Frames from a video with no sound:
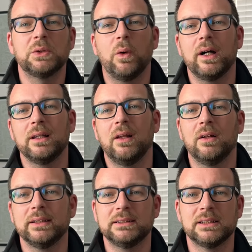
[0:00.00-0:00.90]
quite a
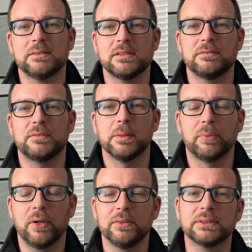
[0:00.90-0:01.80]
lot in terms of the
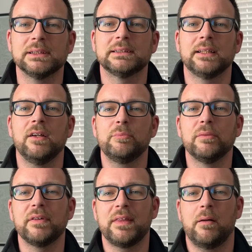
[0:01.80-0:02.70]
product itself,
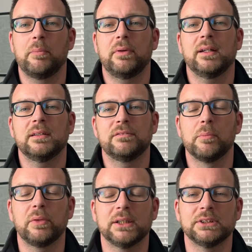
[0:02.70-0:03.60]
but for that brand, for
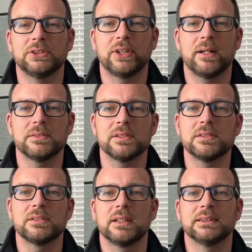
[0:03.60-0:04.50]
Brasher
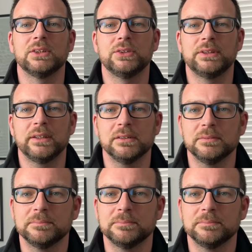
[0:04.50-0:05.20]
trousers, that's a good deal.